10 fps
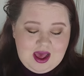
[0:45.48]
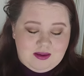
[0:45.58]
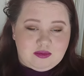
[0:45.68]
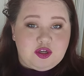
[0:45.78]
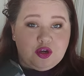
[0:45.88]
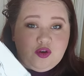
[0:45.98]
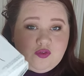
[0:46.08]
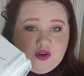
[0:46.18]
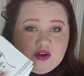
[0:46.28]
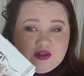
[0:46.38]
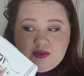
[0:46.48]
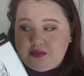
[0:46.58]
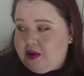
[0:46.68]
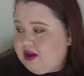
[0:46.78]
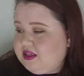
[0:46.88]
um, two for Christmas
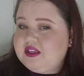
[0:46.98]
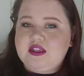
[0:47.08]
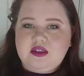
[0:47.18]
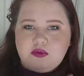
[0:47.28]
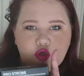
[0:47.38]
presents